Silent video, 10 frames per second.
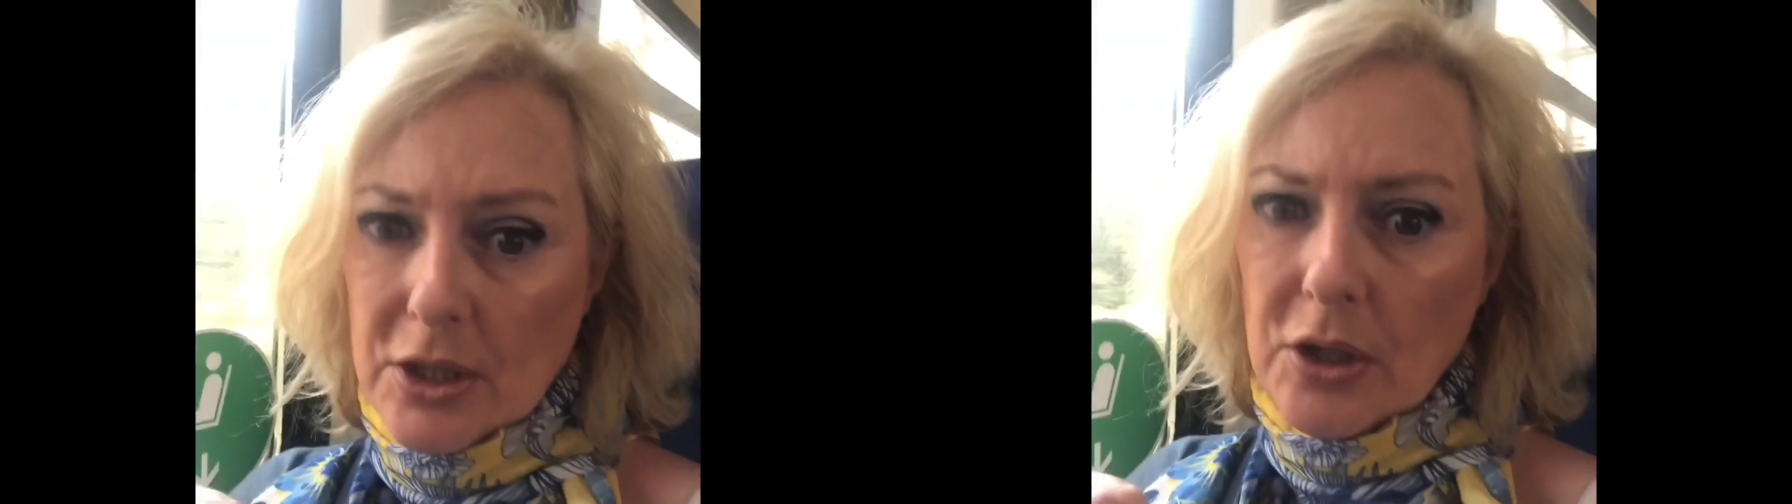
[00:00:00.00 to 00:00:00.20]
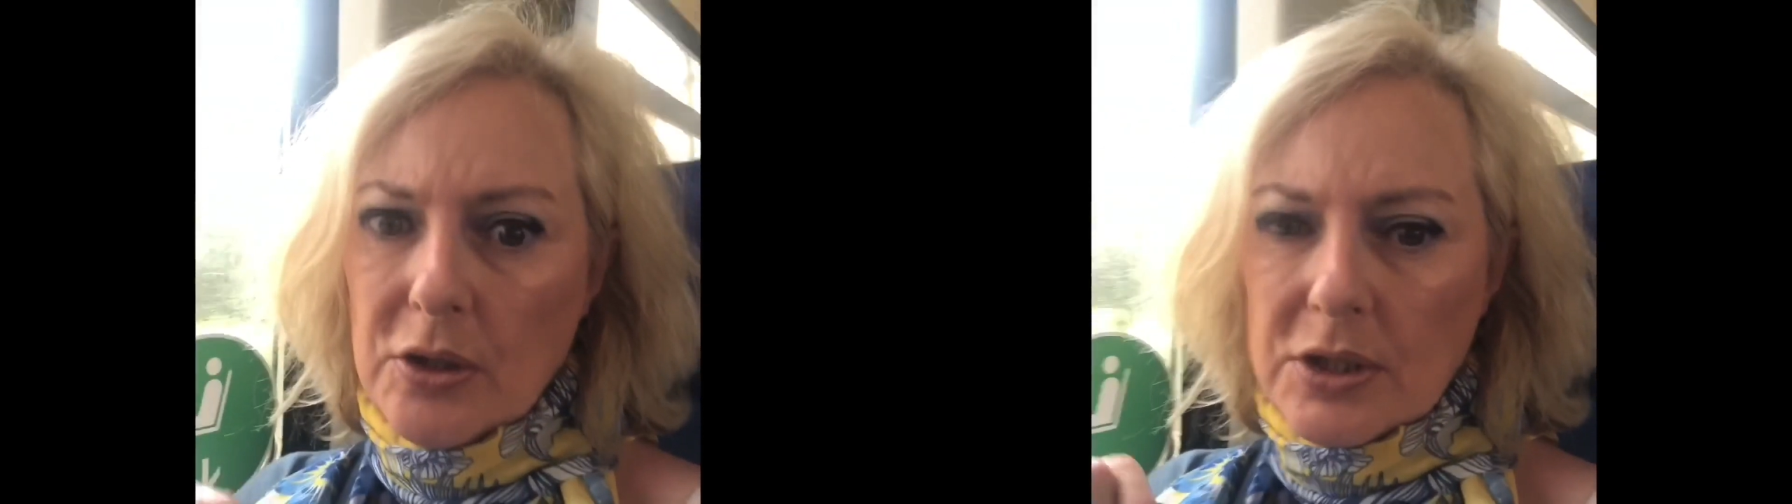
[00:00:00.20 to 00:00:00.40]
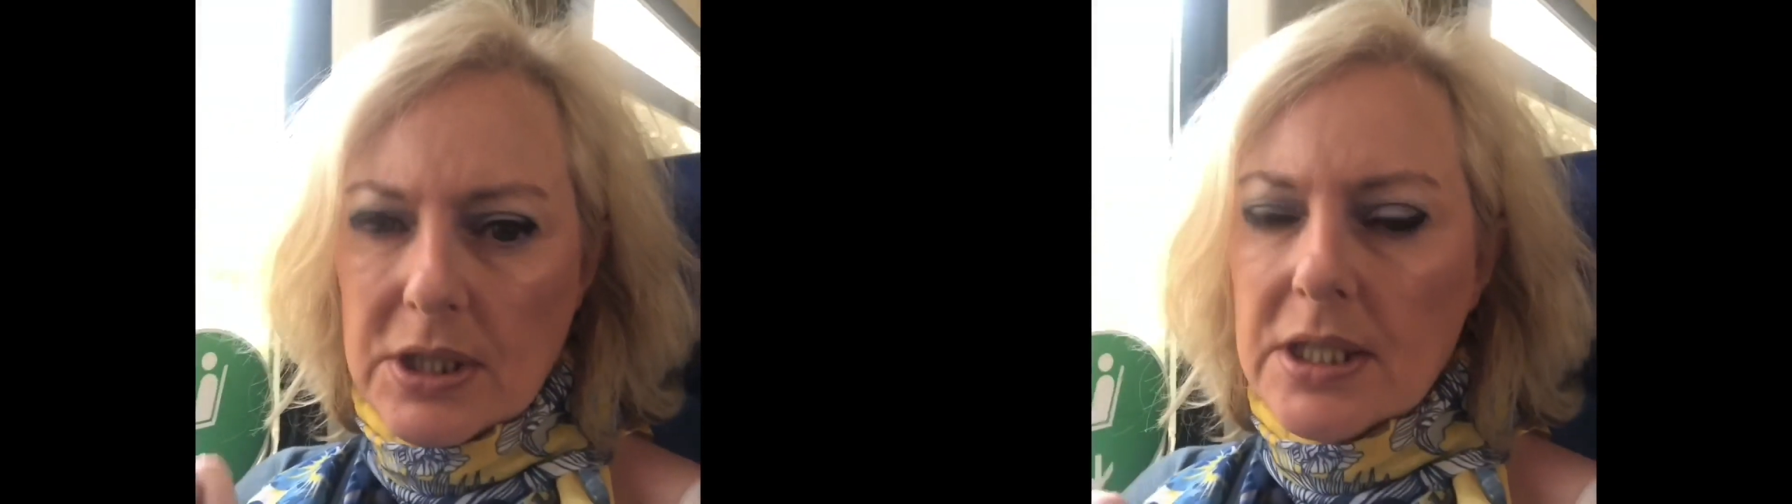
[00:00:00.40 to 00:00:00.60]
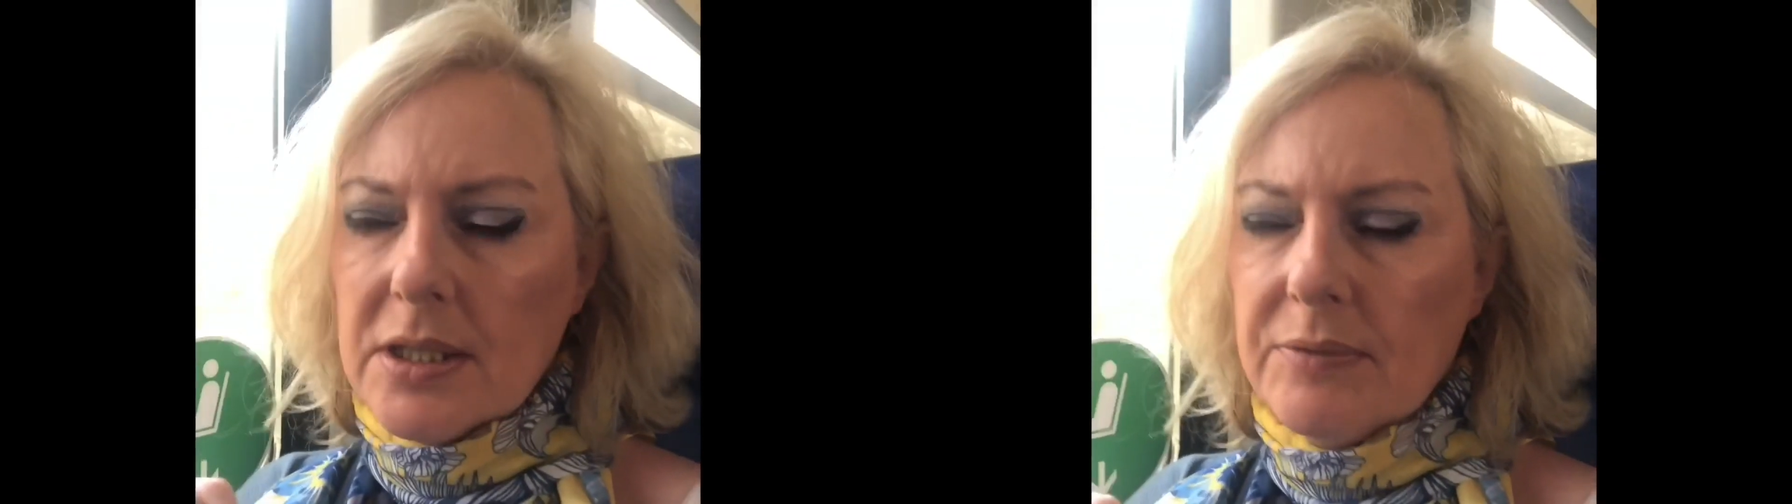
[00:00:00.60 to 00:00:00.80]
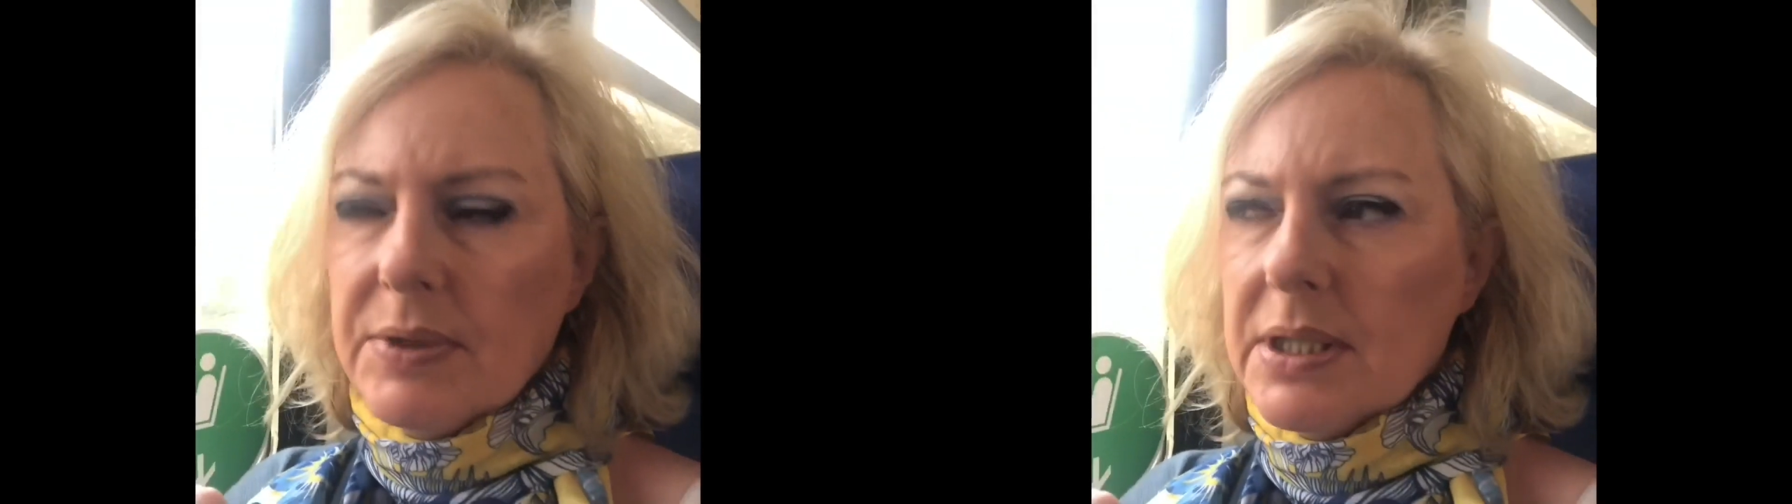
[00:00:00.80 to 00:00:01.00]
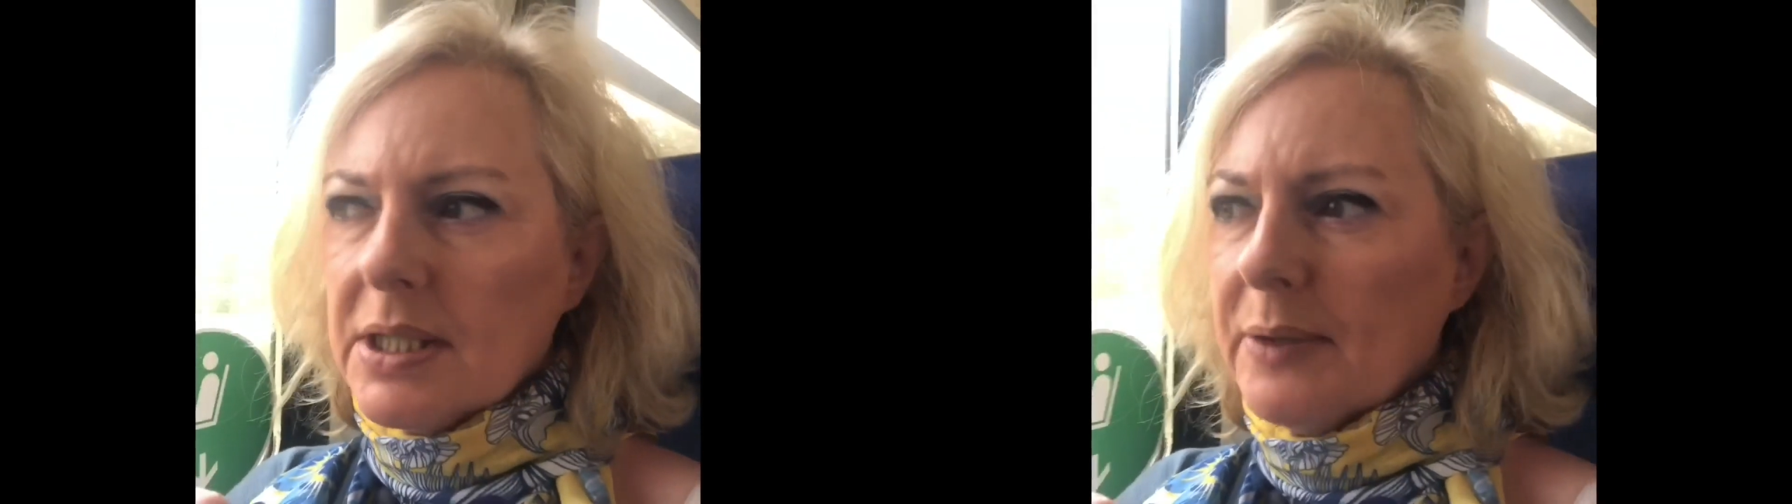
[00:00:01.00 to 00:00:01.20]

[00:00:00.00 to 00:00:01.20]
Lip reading: cards, and it's a Visa.